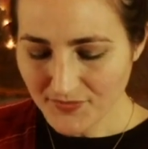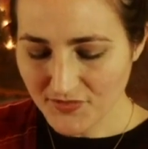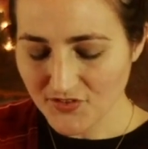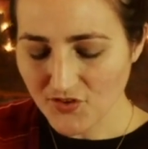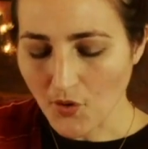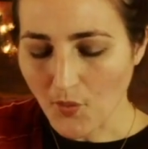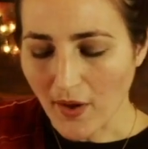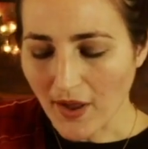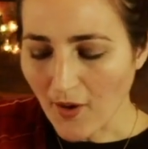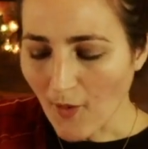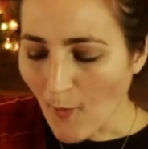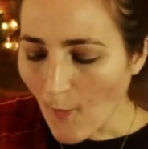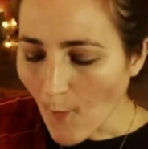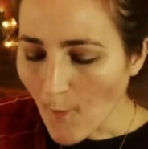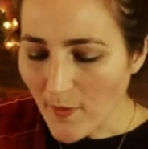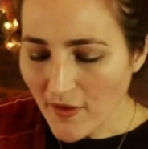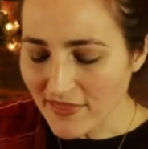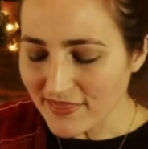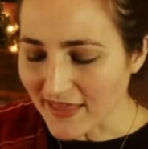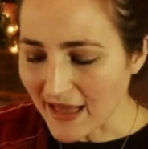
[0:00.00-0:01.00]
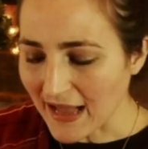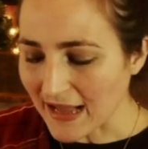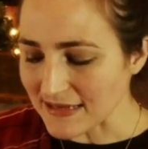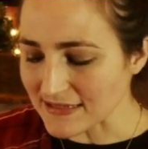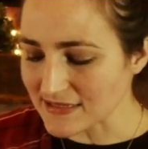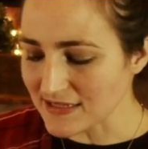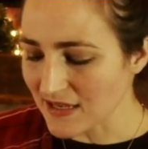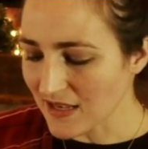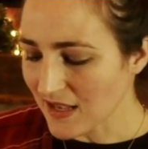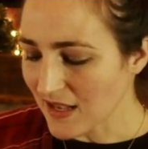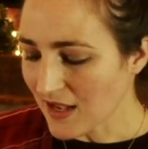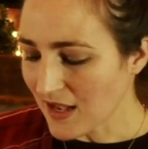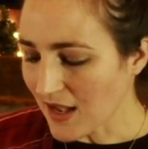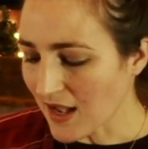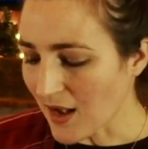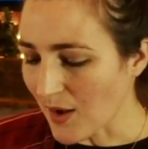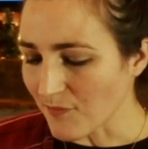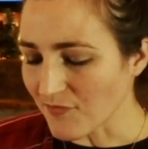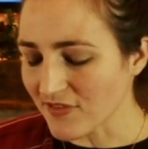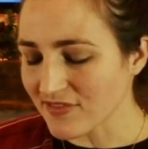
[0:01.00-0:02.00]
So I hope that
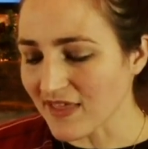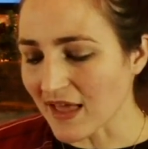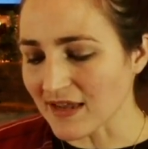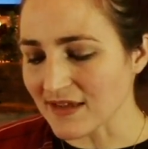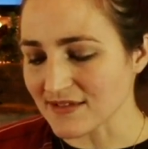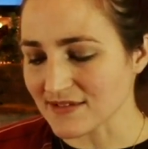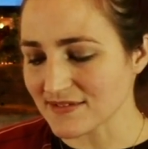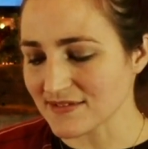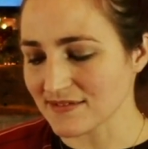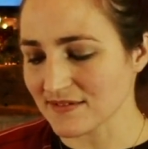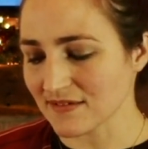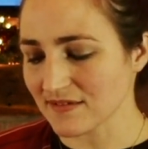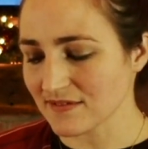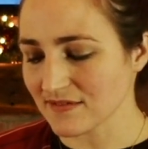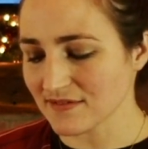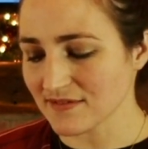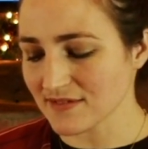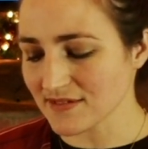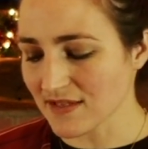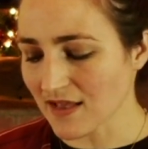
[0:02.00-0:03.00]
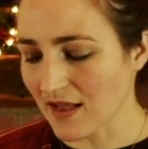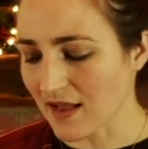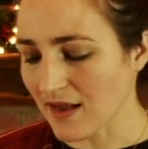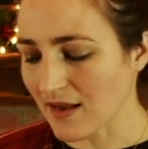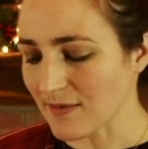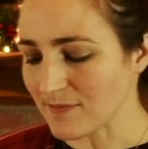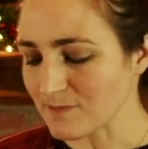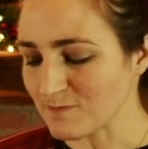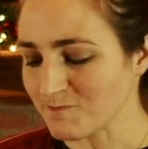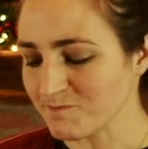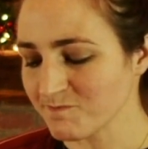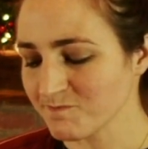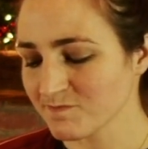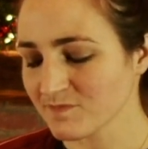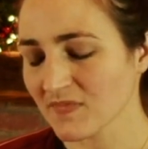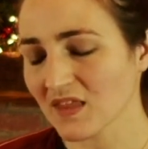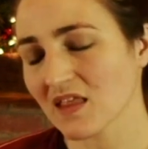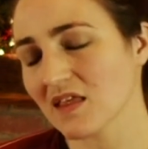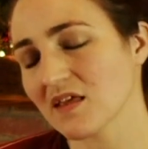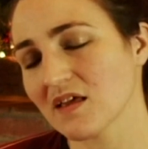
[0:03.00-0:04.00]
that is an
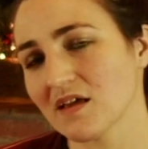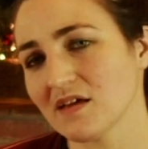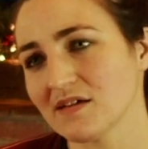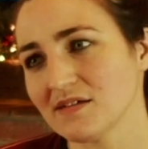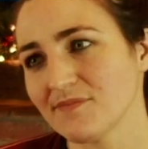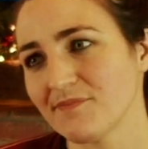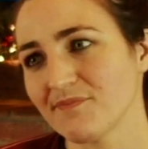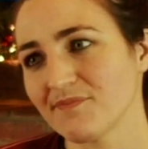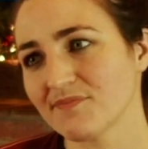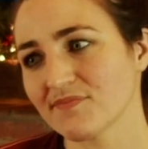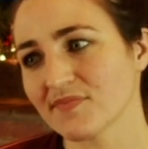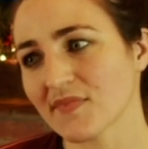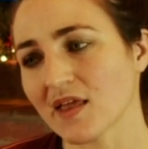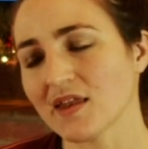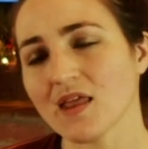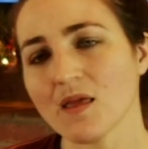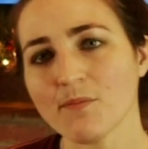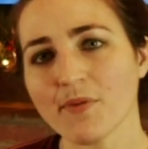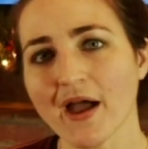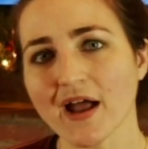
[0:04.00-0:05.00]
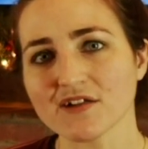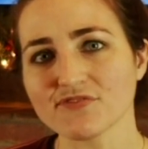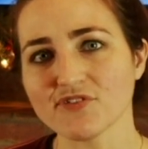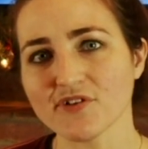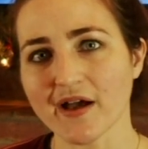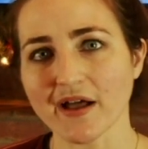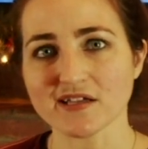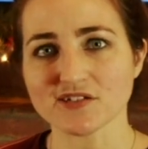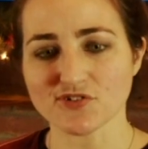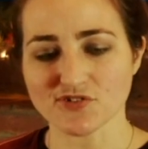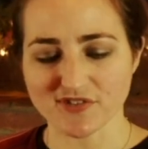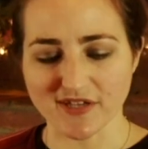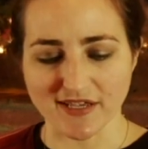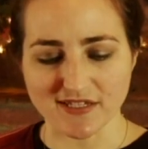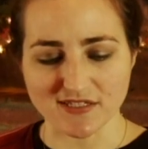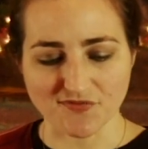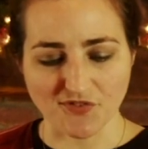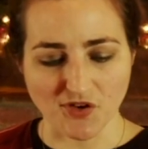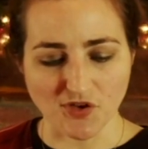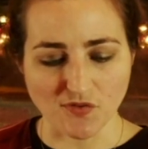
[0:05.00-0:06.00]
impactful
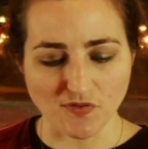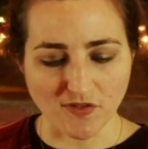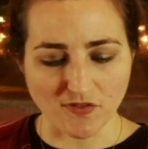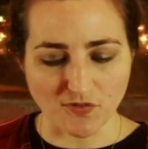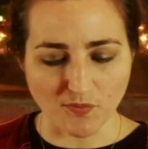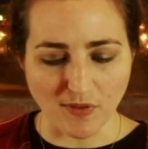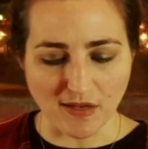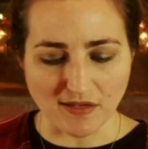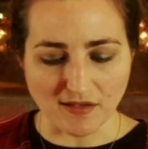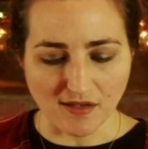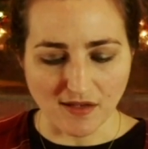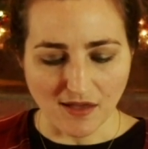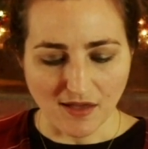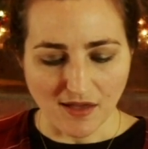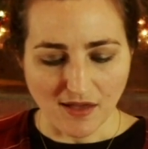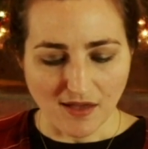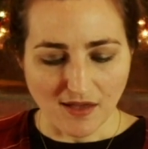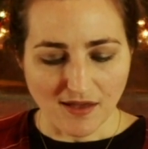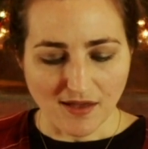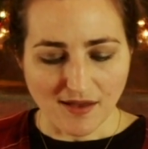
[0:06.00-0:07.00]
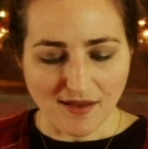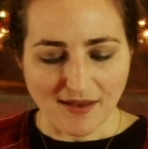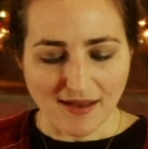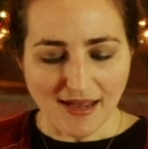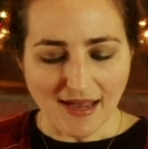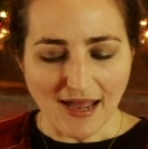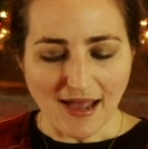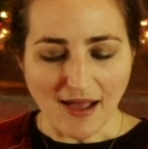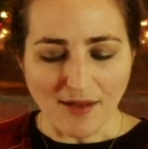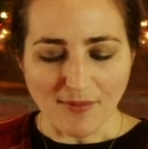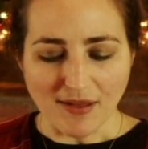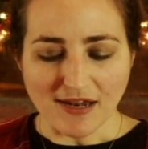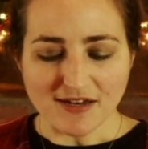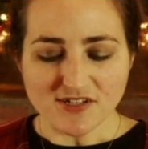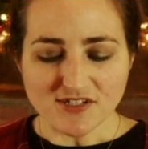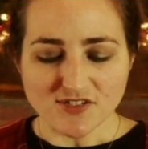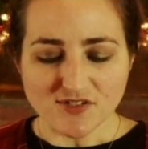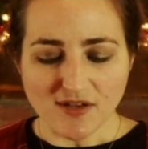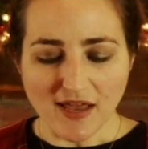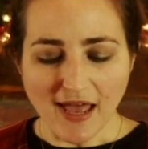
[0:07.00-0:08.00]
exercise for you this week. And I
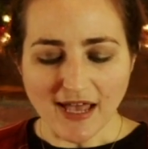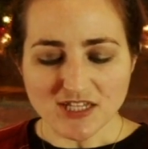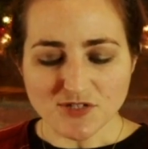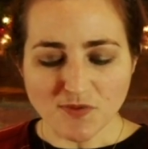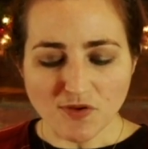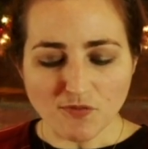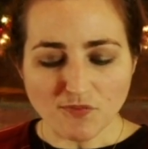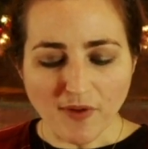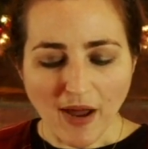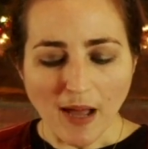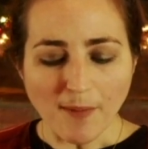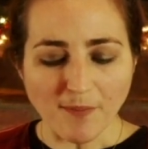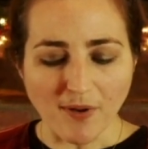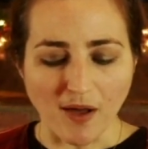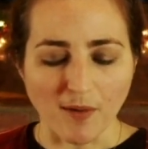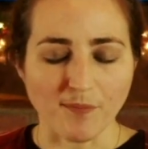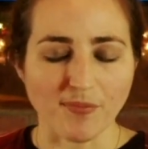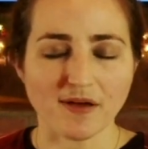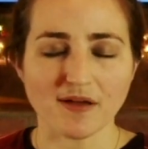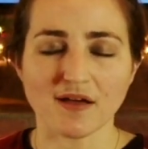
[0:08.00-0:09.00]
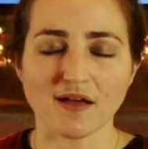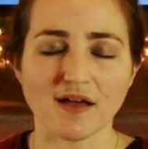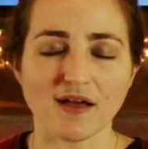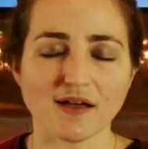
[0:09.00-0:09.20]
just, as we wrap up,